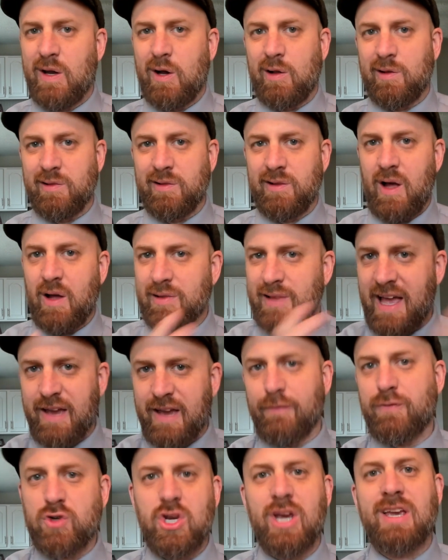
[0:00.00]
a leg
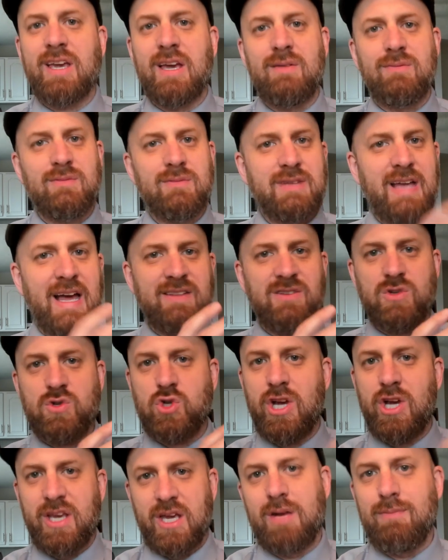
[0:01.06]
of chicken, that's
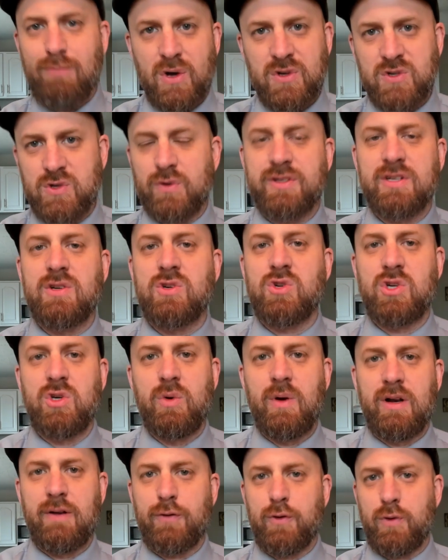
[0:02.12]
chicken muscle
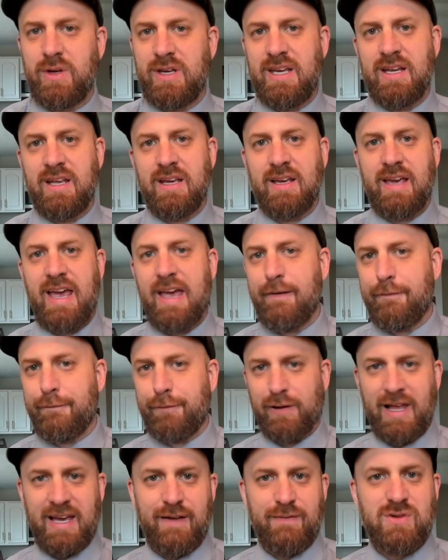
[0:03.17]
tissue, and if you're eating a
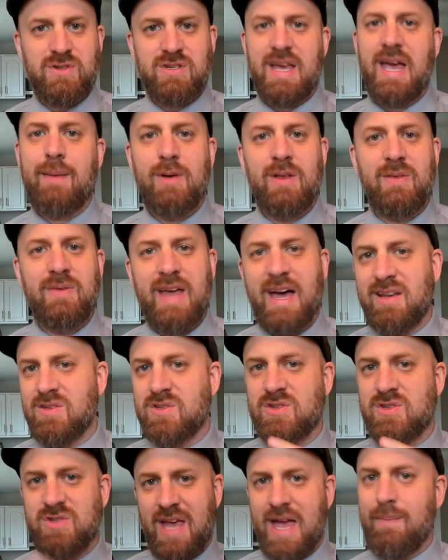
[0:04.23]
fillet of salmon, that is
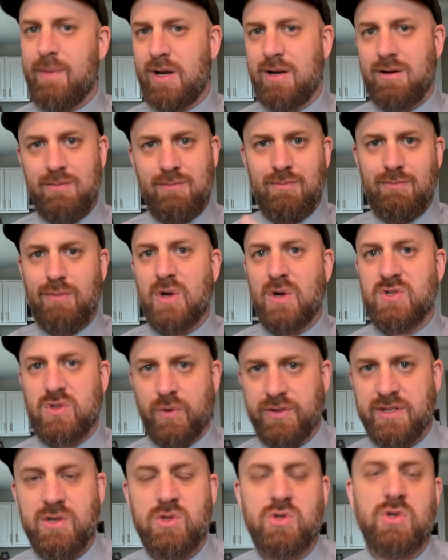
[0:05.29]
salmon
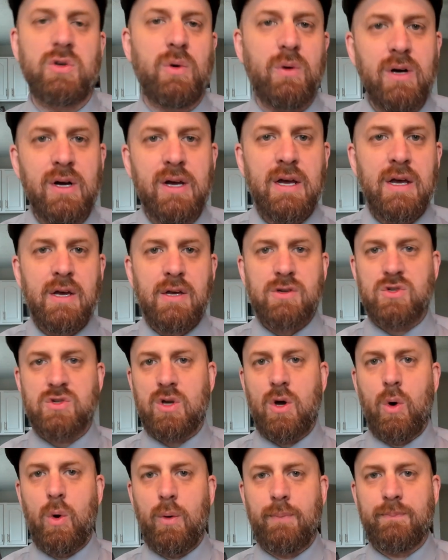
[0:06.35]
muscle tissue.
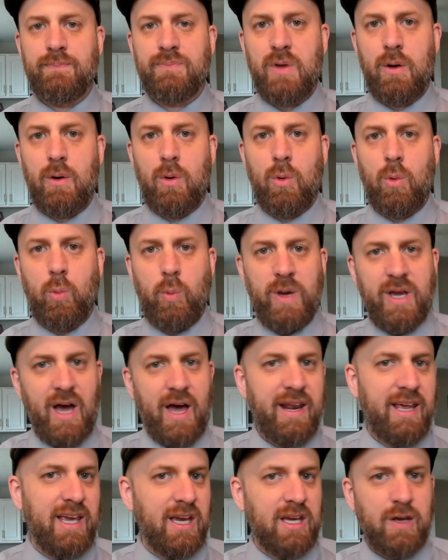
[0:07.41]
So we
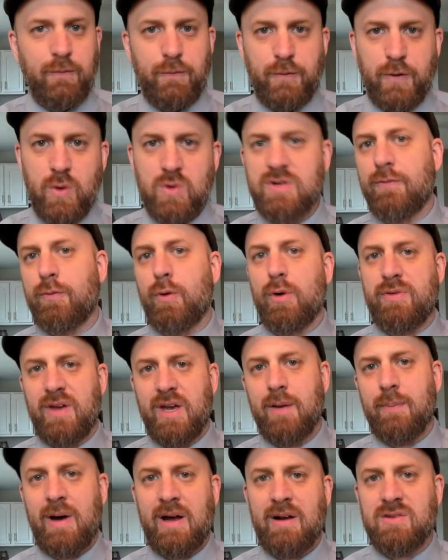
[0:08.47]
kind of get confused if we're
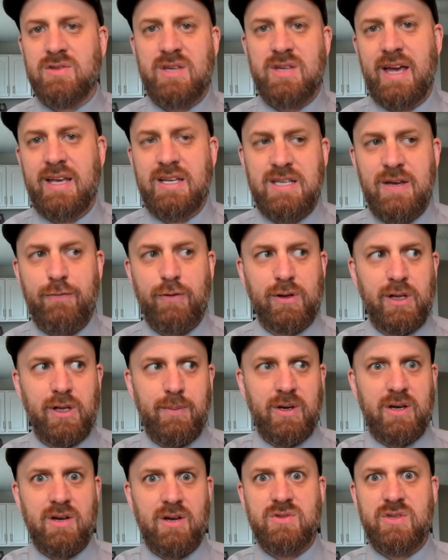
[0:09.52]
thinking about it scientifically
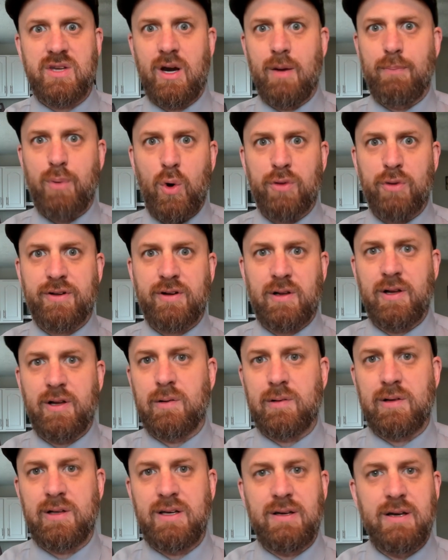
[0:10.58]
because they are both
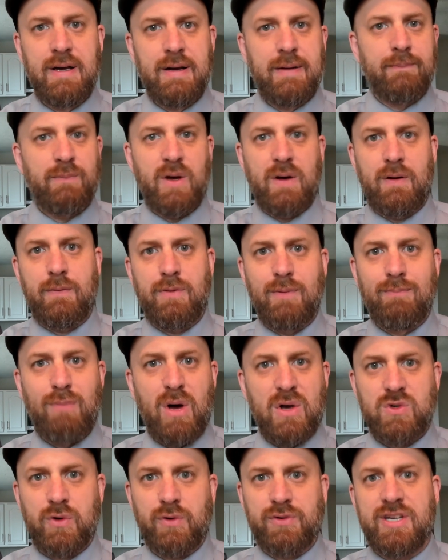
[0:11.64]
clearly the
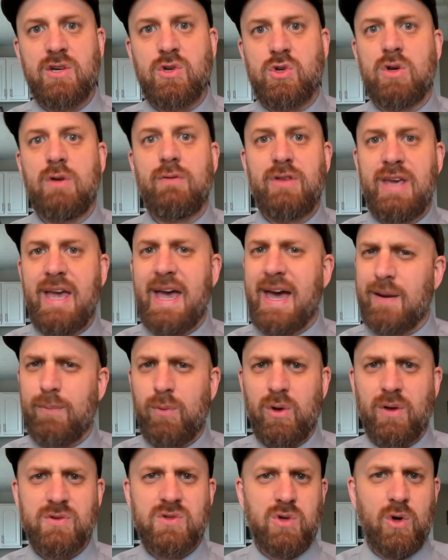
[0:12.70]
muscle tissue of the
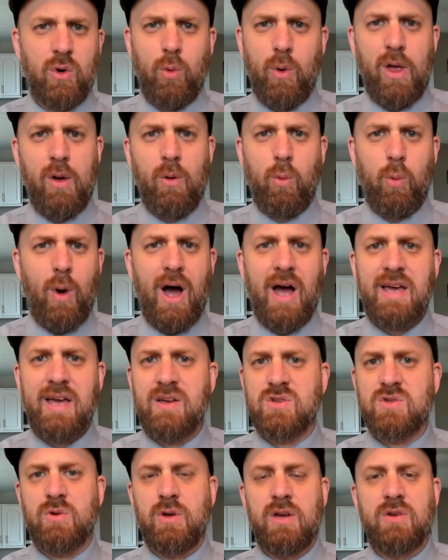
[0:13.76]
animal, and so why
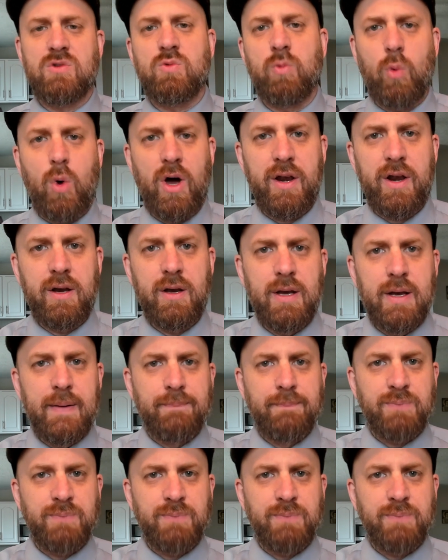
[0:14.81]
is one